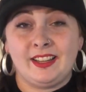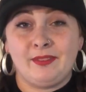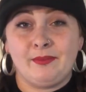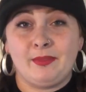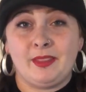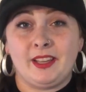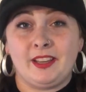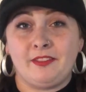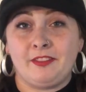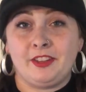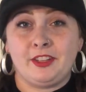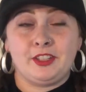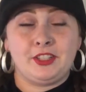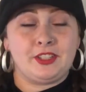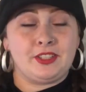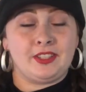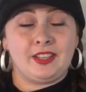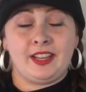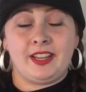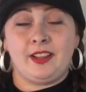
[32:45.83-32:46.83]
that if you're
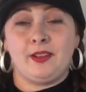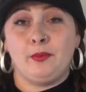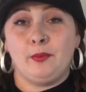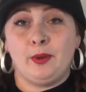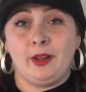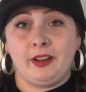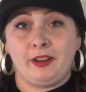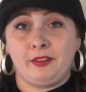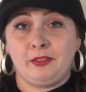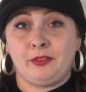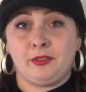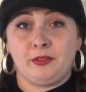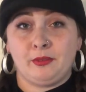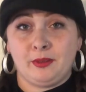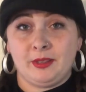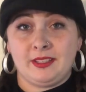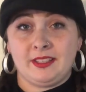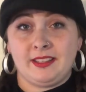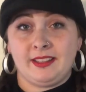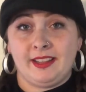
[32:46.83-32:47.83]
just like walking through the
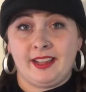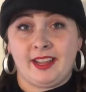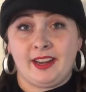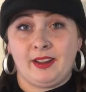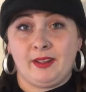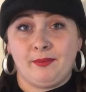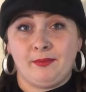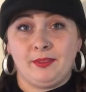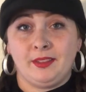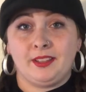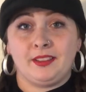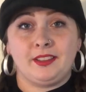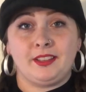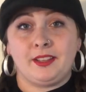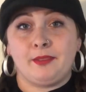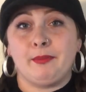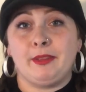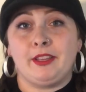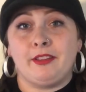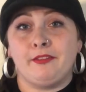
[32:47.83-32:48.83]
woods and get them, like they
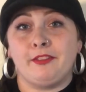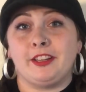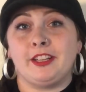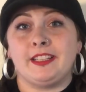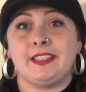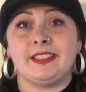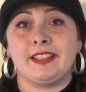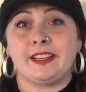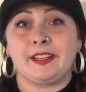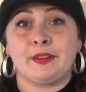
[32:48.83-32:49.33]
can make you very sick.